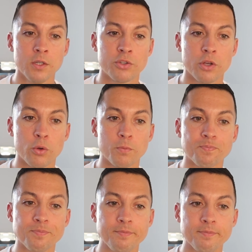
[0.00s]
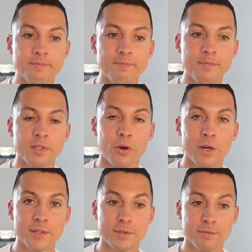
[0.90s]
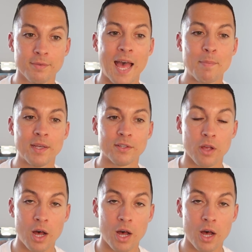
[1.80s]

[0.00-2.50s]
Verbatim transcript: So, guys, habits,